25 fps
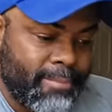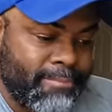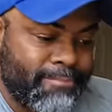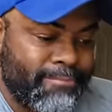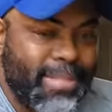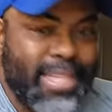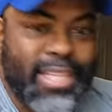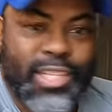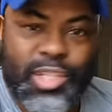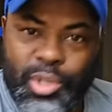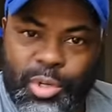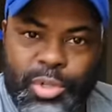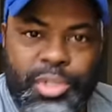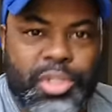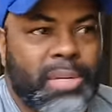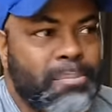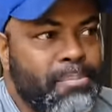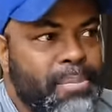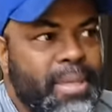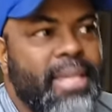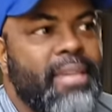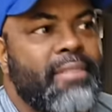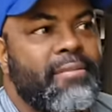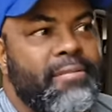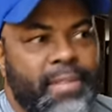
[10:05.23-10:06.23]
then you should
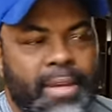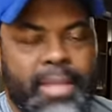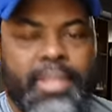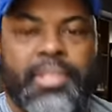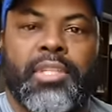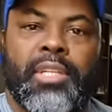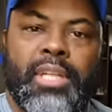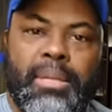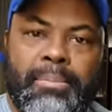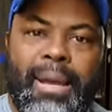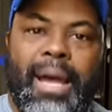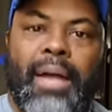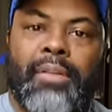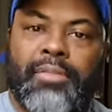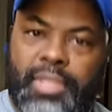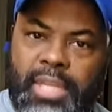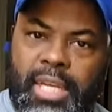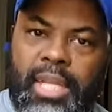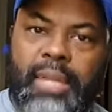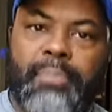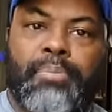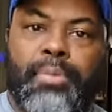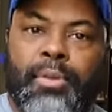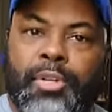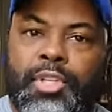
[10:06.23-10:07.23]
be investing about
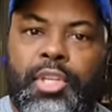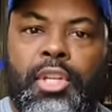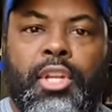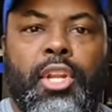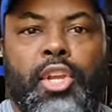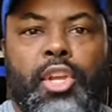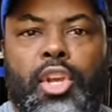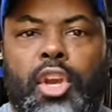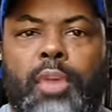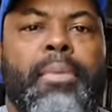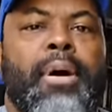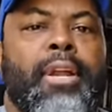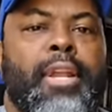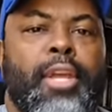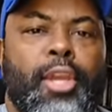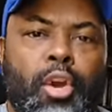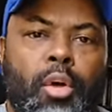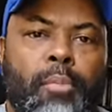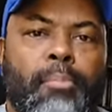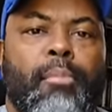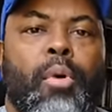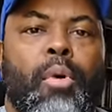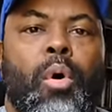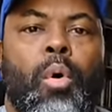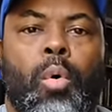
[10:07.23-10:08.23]
10% of your money or
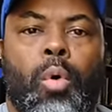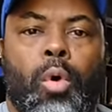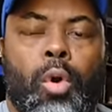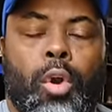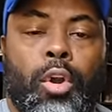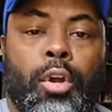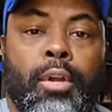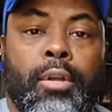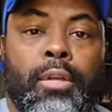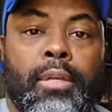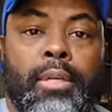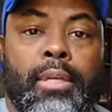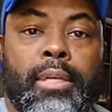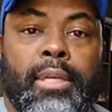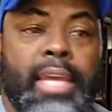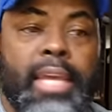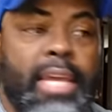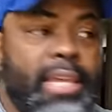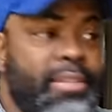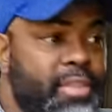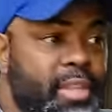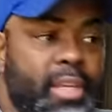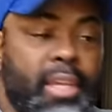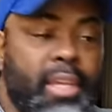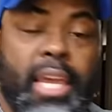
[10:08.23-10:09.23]
more
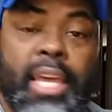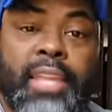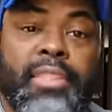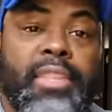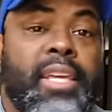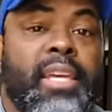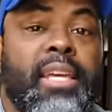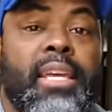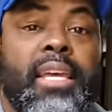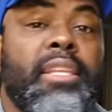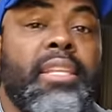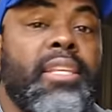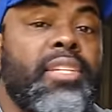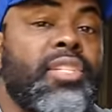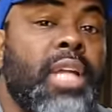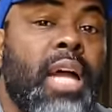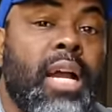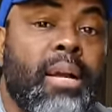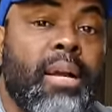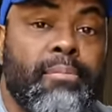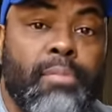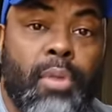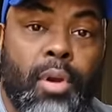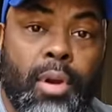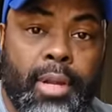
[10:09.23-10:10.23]
in the in the in the
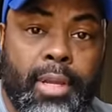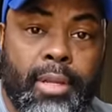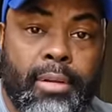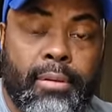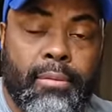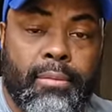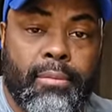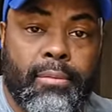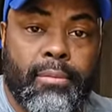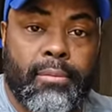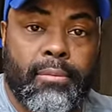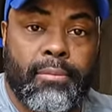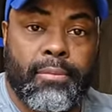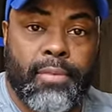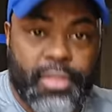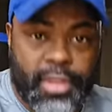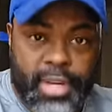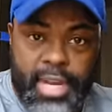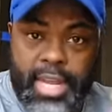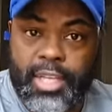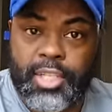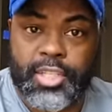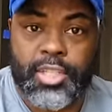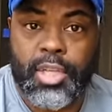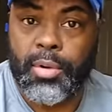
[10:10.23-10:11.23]
stock market for the
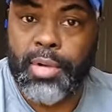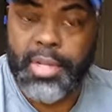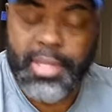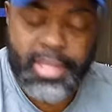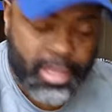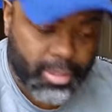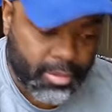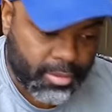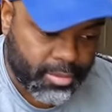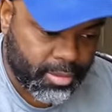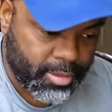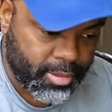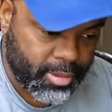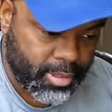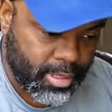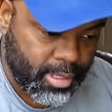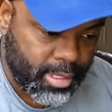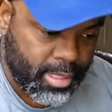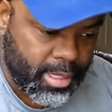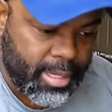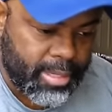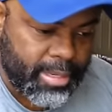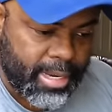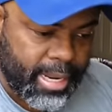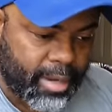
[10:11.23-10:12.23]
next 30 years.
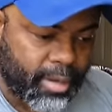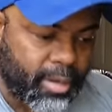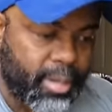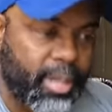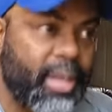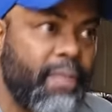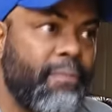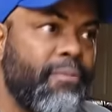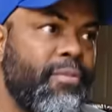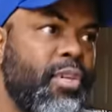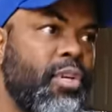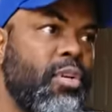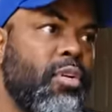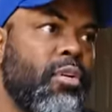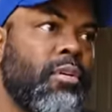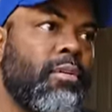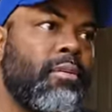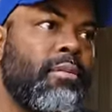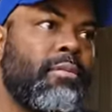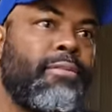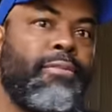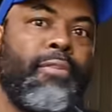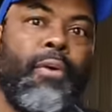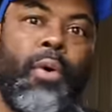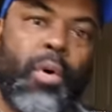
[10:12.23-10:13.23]
Now, if
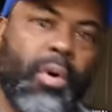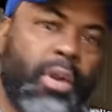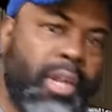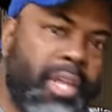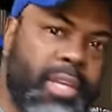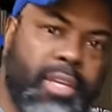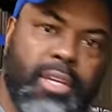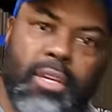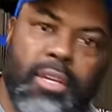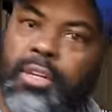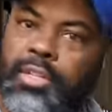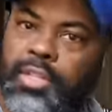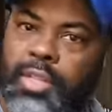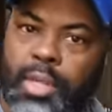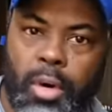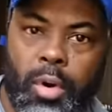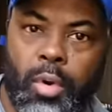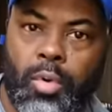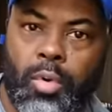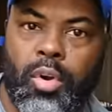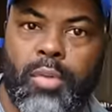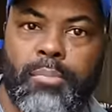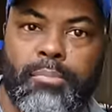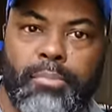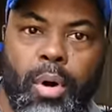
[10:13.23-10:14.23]
you're 40 years
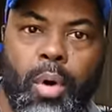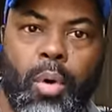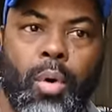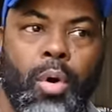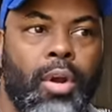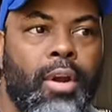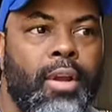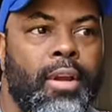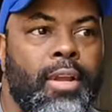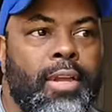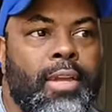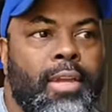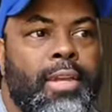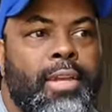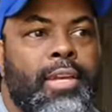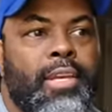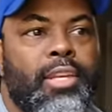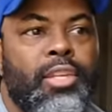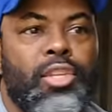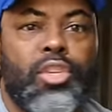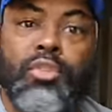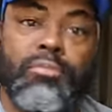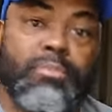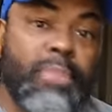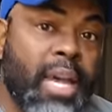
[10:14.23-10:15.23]
old or more,
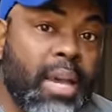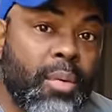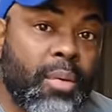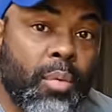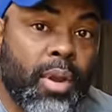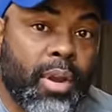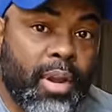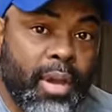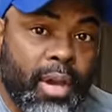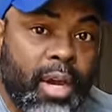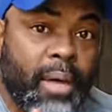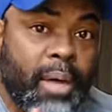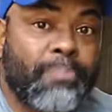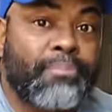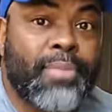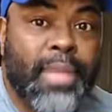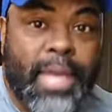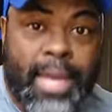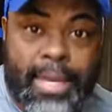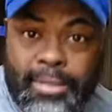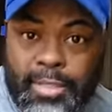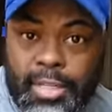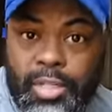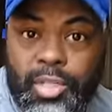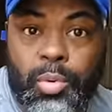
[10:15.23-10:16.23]
you may want to up
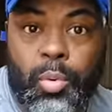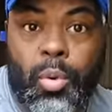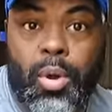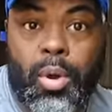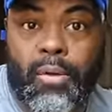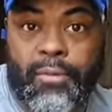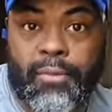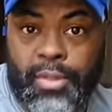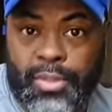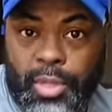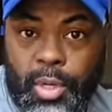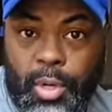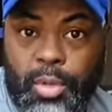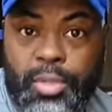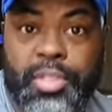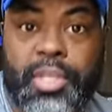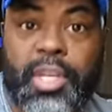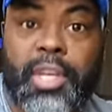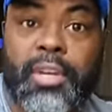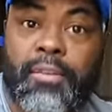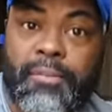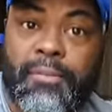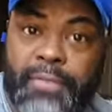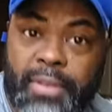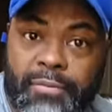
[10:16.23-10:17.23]
that to 12 or
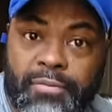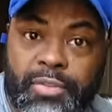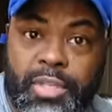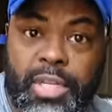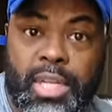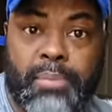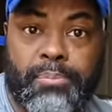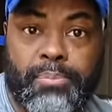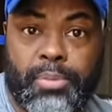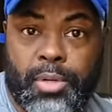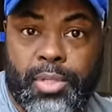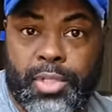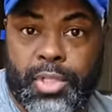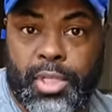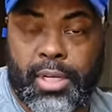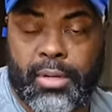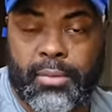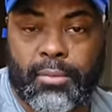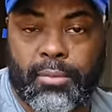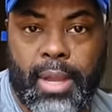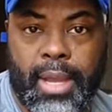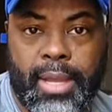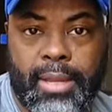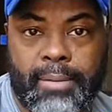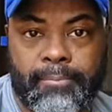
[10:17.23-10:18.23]
13 or 15%,
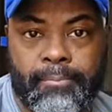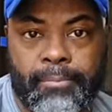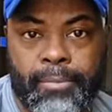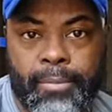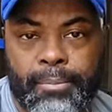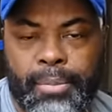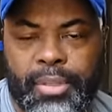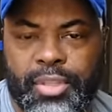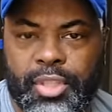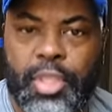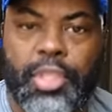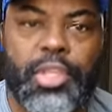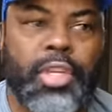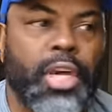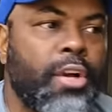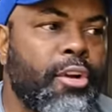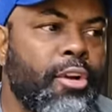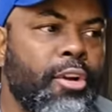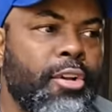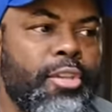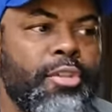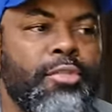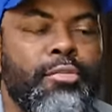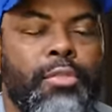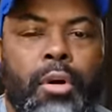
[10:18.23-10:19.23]
right? But the
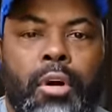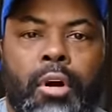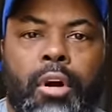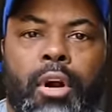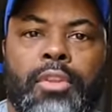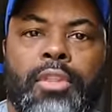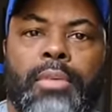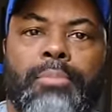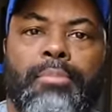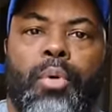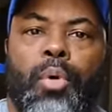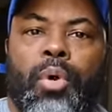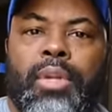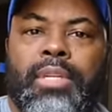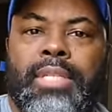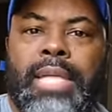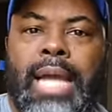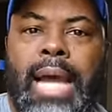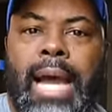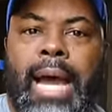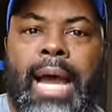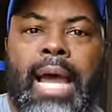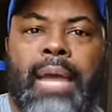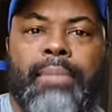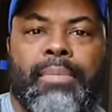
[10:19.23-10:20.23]
younger you are, the more
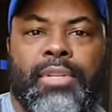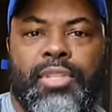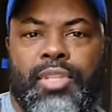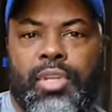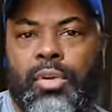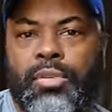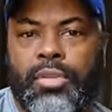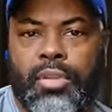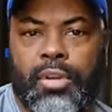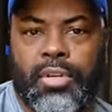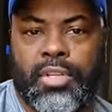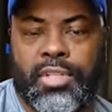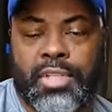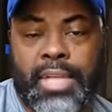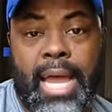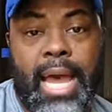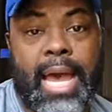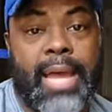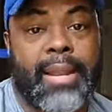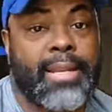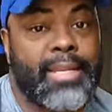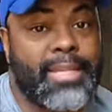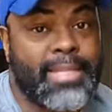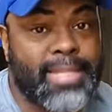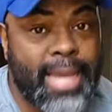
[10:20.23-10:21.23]
time is on your
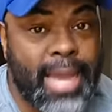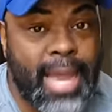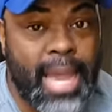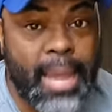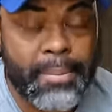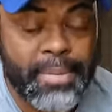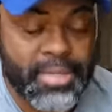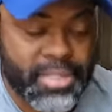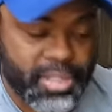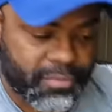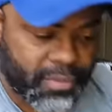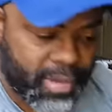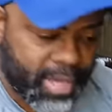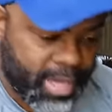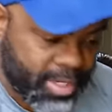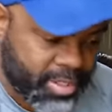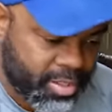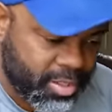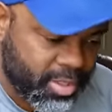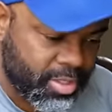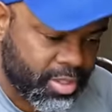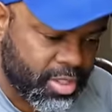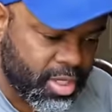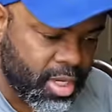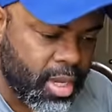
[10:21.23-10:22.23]
side. And time is of
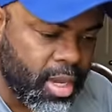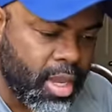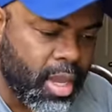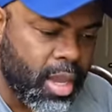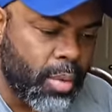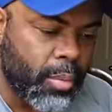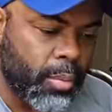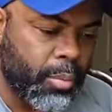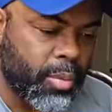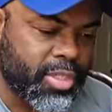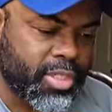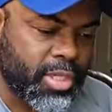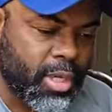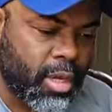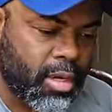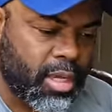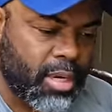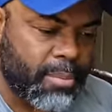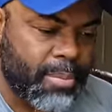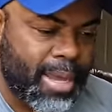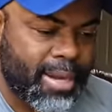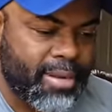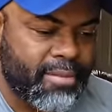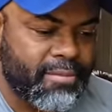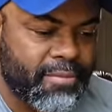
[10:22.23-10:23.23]
essence when we're talking
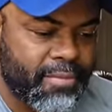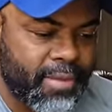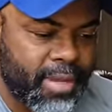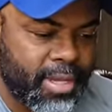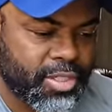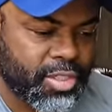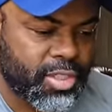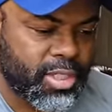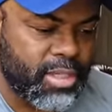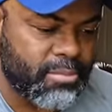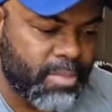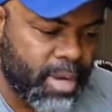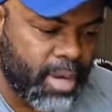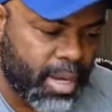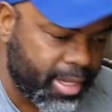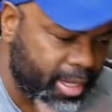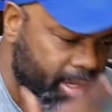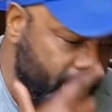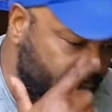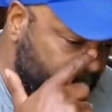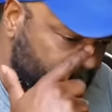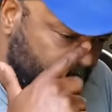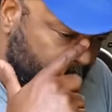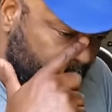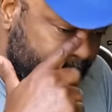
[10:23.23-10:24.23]
about investing money,
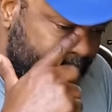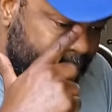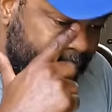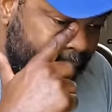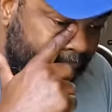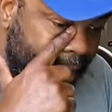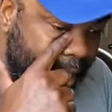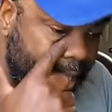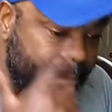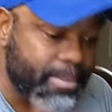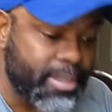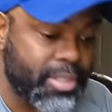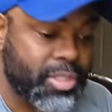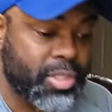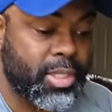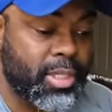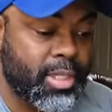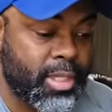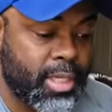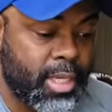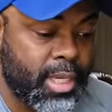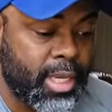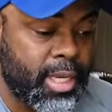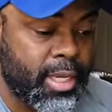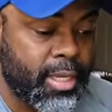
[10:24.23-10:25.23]
right? Time is the
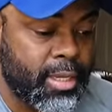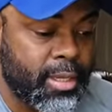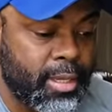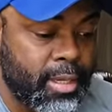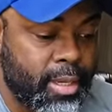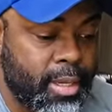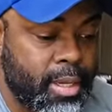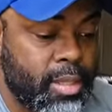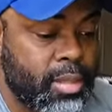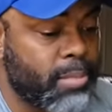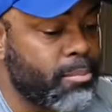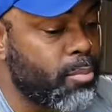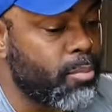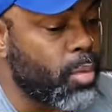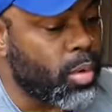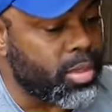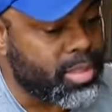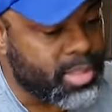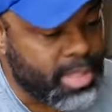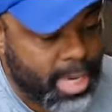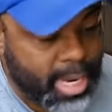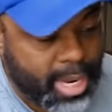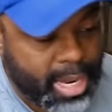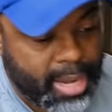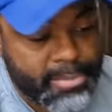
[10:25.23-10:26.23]
key. The more
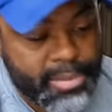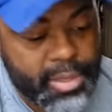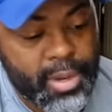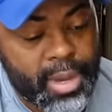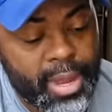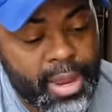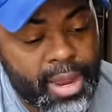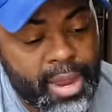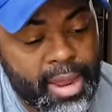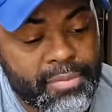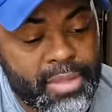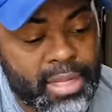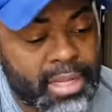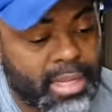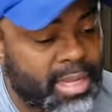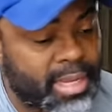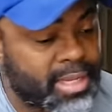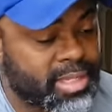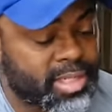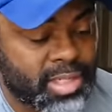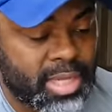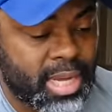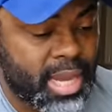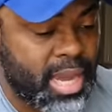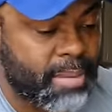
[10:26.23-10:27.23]
time you have, the
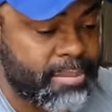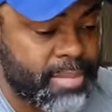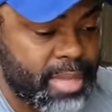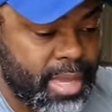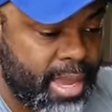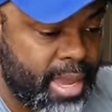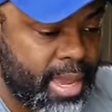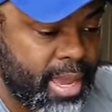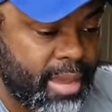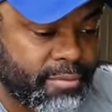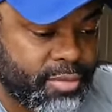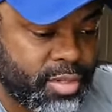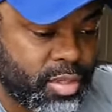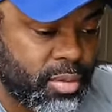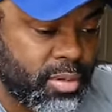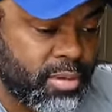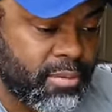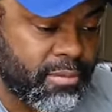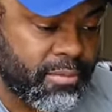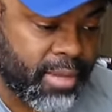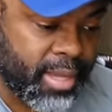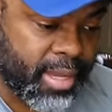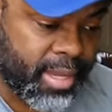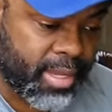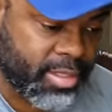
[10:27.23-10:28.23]
less time you have to
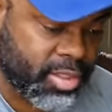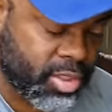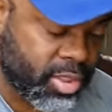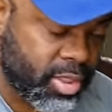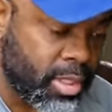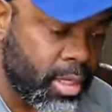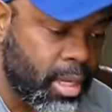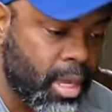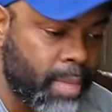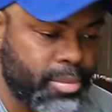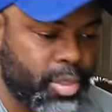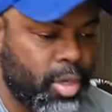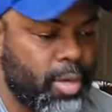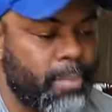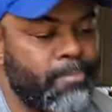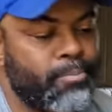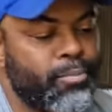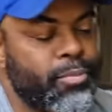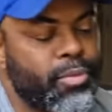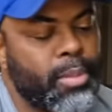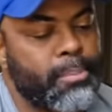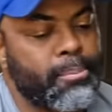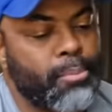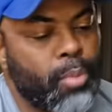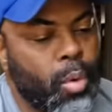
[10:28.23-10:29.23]
invest. I'm sorry,
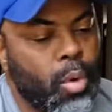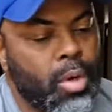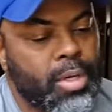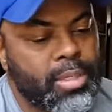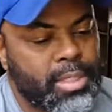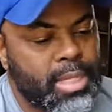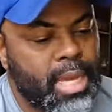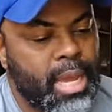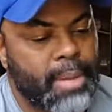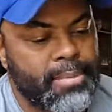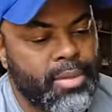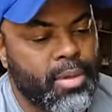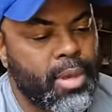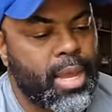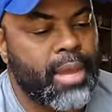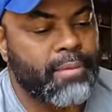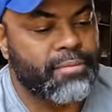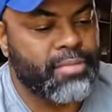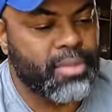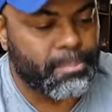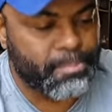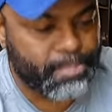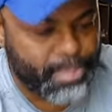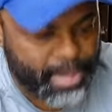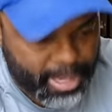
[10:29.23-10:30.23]
the more time you have,
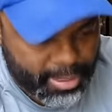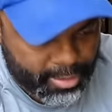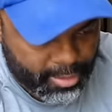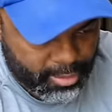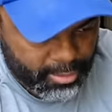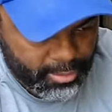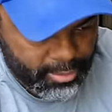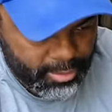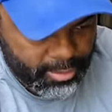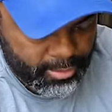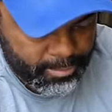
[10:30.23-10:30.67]
the better.